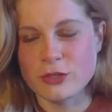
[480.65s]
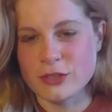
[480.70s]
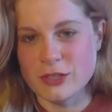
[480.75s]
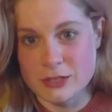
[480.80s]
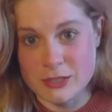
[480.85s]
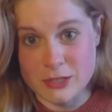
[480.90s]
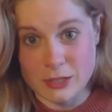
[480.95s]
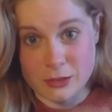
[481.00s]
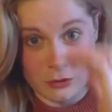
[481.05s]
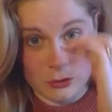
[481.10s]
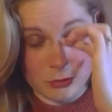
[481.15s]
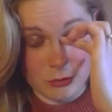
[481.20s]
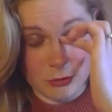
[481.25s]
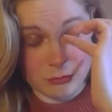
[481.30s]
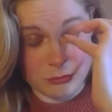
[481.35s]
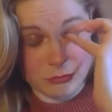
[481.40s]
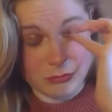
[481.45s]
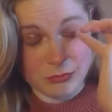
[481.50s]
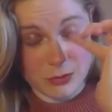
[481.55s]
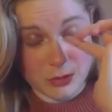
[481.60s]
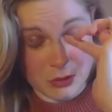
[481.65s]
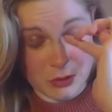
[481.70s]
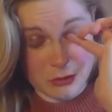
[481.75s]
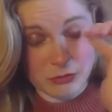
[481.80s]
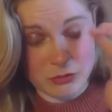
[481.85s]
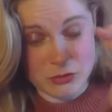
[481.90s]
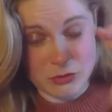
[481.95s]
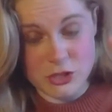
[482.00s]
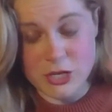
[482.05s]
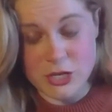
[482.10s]
and then tell you,
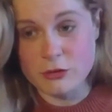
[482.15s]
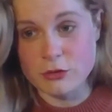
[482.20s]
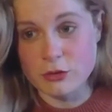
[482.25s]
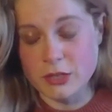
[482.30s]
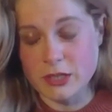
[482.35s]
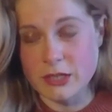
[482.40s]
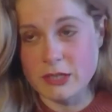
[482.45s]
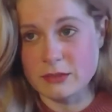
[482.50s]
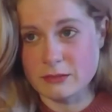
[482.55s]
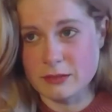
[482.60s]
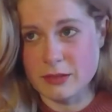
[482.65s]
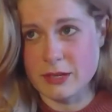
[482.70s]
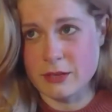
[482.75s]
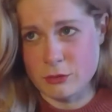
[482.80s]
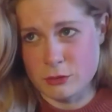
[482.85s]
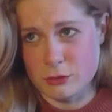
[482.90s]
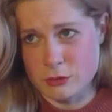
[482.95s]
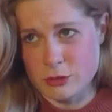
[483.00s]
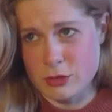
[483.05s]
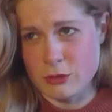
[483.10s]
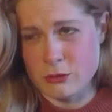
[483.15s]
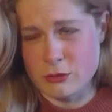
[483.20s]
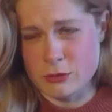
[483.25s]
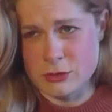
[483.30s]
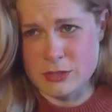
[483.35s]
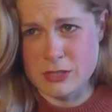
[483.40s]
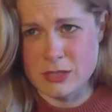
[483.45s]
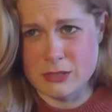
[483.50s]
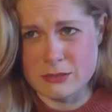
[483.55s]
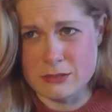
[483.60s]
generally how those go
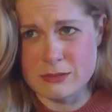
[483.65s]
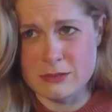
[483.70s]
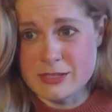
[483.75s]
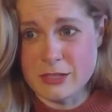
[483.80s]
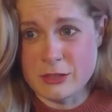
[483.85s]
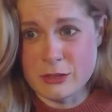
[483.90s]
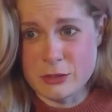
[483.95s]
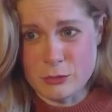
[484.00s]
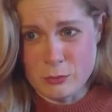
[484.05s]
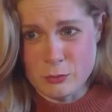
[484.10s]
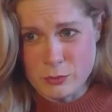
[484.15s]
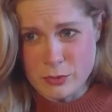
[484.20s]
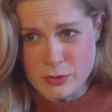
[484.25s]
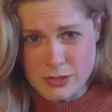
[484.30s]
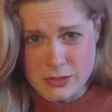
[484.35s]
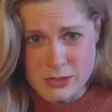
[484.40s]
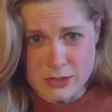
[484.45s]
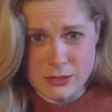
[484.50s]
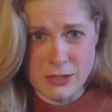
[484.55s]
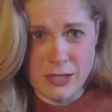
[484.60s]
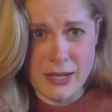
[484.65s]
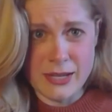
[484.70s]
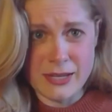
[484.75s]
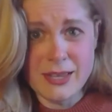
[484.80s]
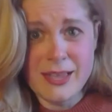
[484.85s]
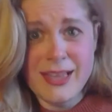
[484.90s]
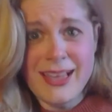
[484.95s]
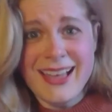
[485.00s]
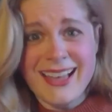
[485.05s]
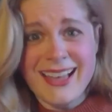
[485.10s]
is they tell you what they didn't like.